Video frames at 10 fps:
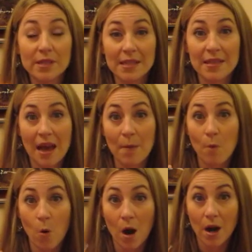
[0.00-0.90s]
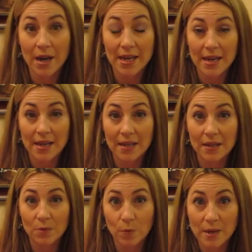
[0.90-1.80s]
see that more
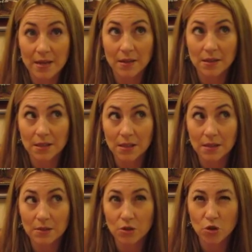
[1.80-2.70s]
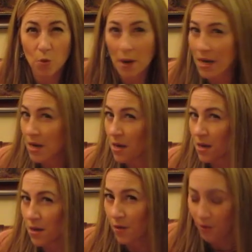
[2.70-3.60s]
in weeks
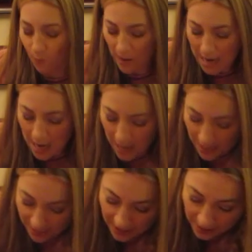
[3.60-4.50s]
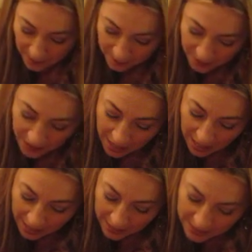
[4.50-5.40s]
23, I think.
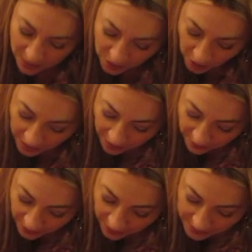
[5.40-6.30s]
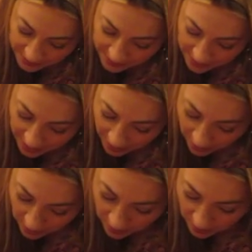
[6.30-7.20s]
And here's our galvanized
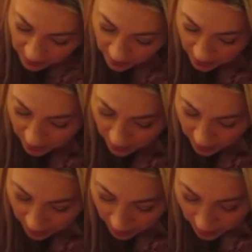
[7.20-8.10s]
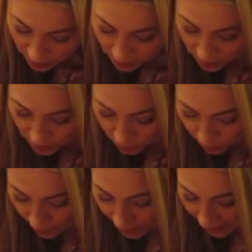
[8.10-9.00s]
nail. Just
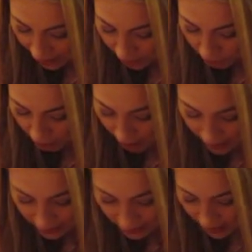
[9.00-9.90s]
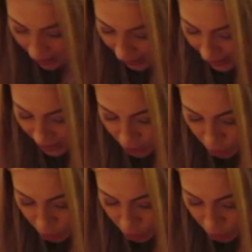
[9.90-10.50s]
run that across, and it's